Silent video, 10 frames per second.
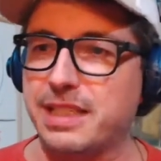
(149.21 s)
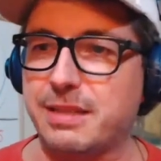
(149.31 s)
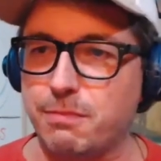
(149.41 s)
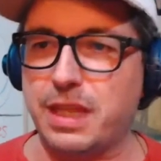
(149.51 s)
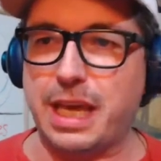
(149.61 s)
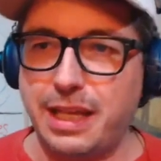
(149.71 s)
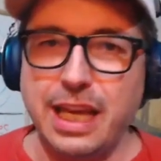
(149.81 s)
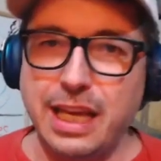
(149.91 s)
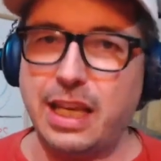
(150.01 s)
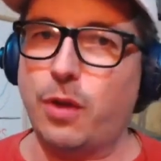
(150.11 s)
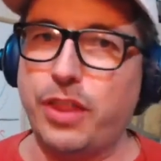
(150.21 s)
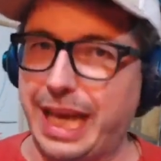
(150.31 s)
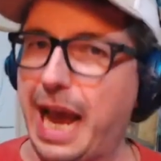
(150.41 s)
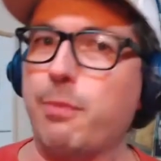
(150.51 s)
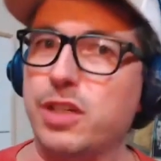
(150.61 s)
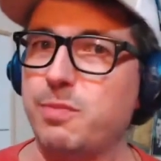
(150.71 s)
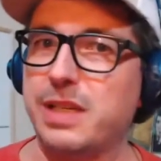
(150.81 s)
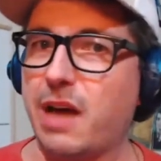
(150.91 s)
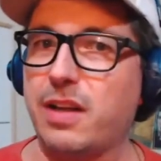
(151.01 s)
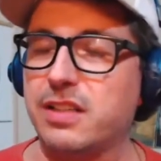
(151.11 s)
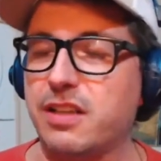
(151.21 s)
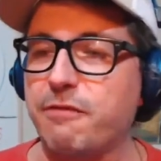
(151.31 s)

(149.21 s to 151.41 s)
the cameras miss out on stuff.